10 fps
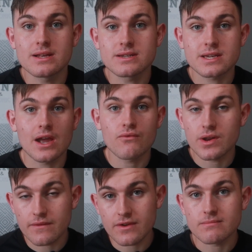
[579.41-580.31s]
and get
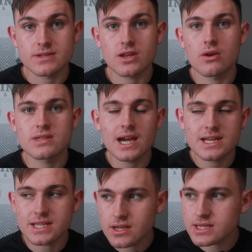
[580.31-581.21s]
rid of him. So
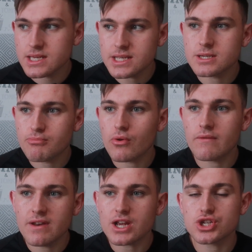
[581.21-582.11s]
Danny does need to
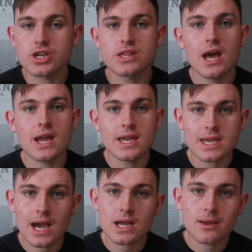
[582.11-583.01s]
prove next year that he
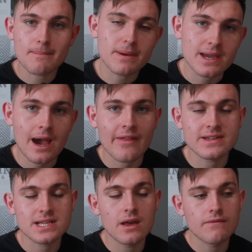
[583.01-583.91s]
can compete at
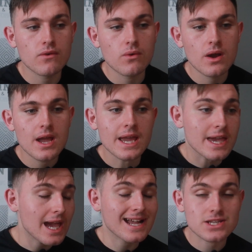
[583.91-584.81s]
this level,
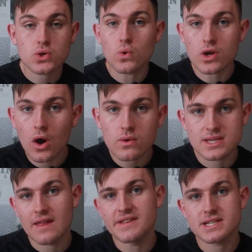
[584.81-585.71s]
he can score
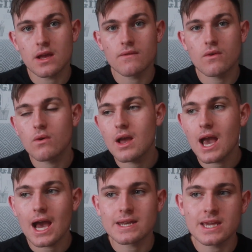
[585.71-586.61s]
goals at this level,
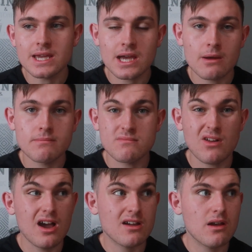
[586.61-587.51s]
and he can
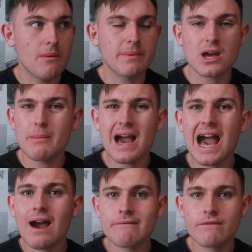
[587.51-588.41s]
like become a
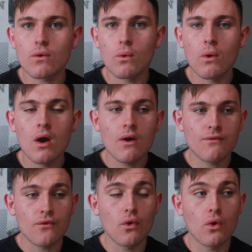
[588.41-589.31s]
handful
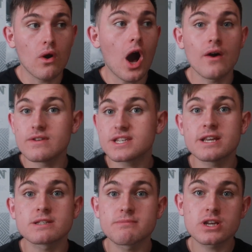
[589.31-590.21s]
for other
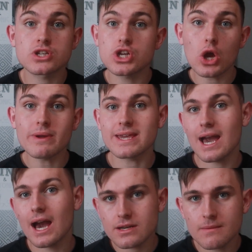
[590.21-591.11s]
teams, because I know he
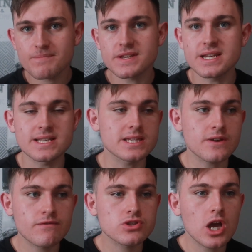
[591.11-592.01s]
can, because he's a
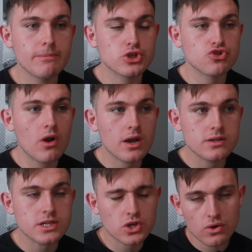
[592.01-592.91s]
different type of
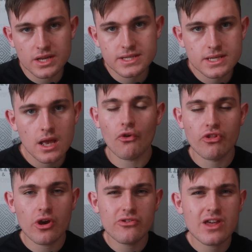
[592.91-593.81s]
striker to Collins.
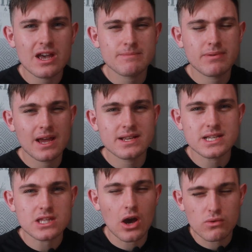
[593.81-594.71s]
Although their playing
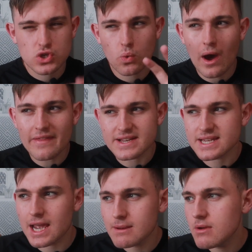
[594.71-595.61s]
style was quite the
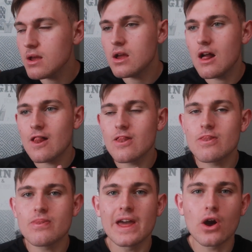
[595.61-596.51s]
same,
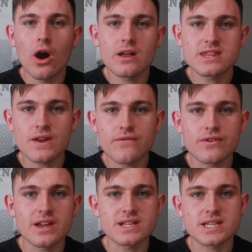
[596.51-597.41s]
they are
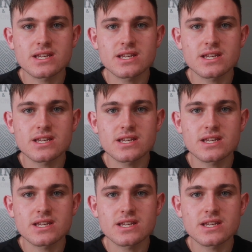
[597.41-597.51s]
different in